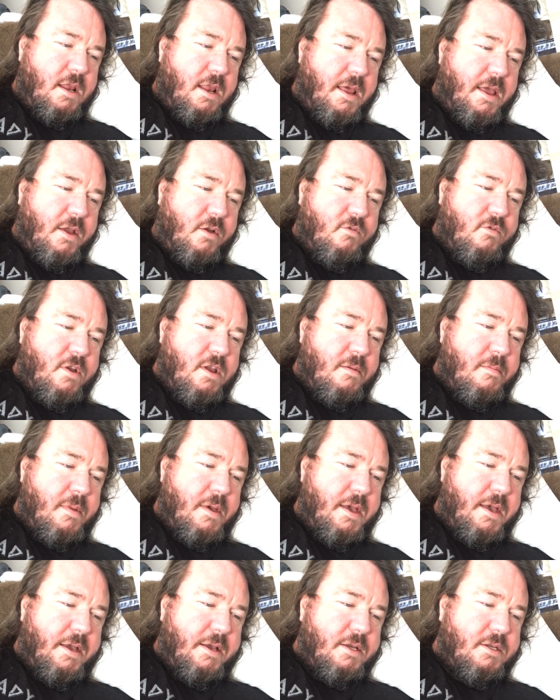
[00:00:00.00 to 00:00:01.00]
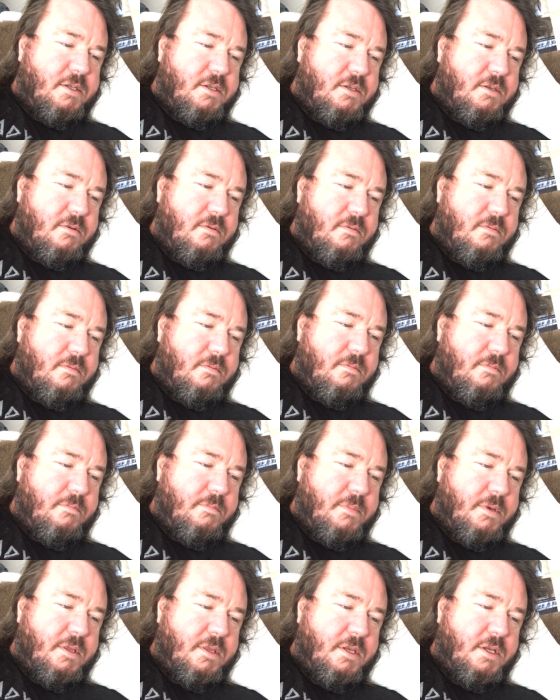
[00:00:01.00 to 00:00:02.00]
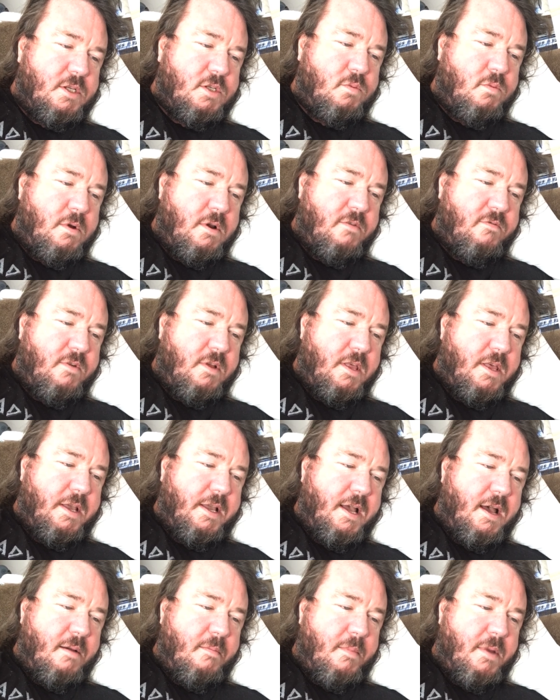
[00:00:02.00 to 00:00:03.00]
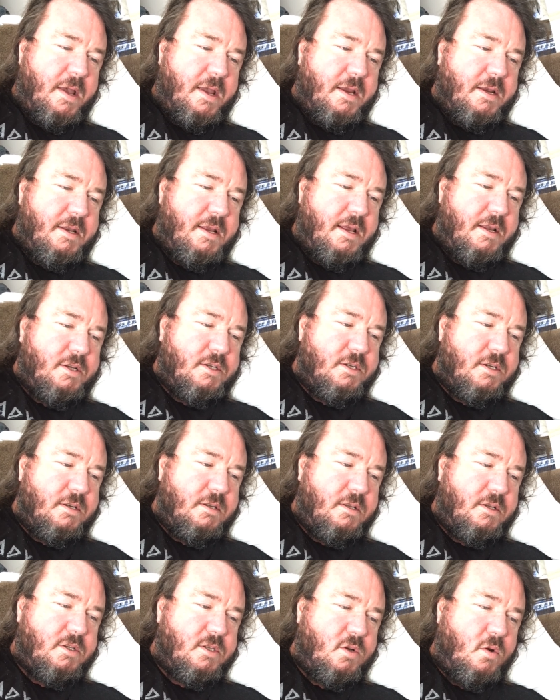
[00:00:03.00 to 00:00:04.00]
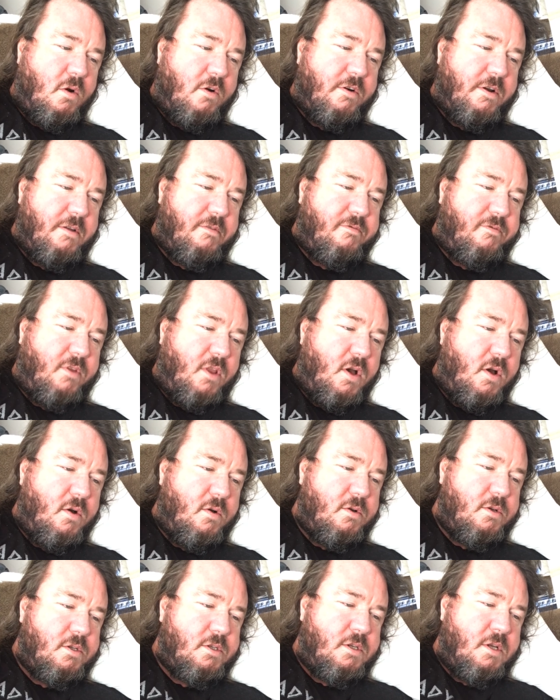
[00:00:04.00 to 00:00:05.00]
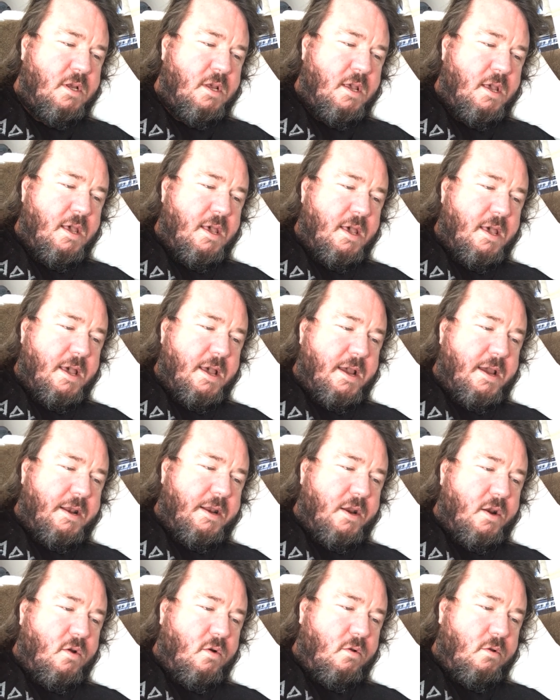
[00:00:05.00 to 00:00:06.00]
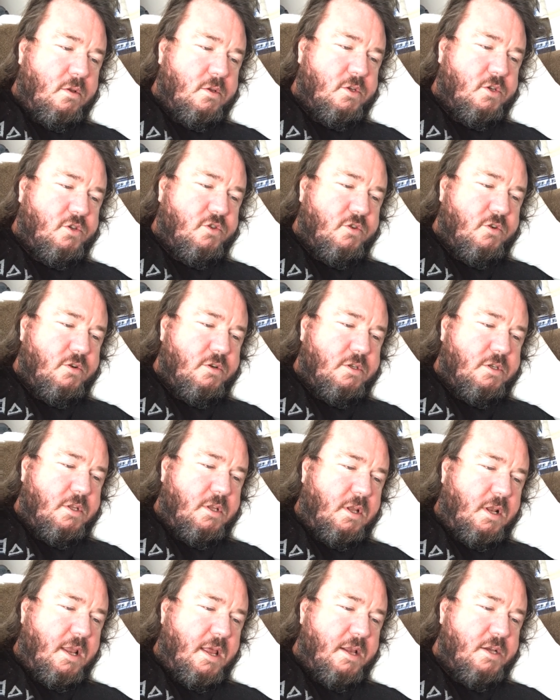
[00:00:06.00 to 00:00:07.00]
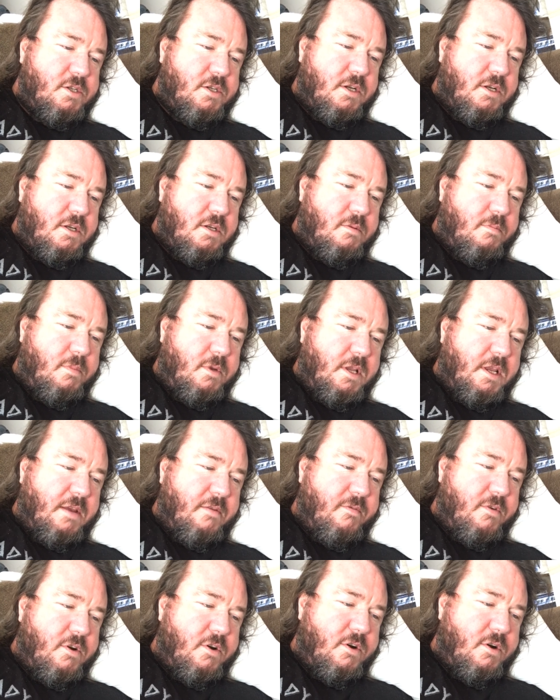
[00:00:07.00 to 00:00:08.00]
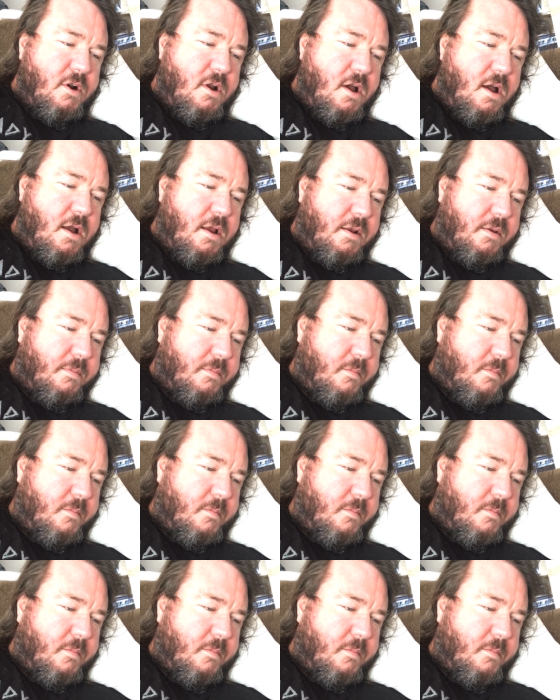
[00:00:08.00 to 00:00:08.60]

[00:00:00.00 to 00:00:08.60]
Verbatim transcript: like remakes, but this one really got my attention. The story flows and it holds true to the legend, believe it or not,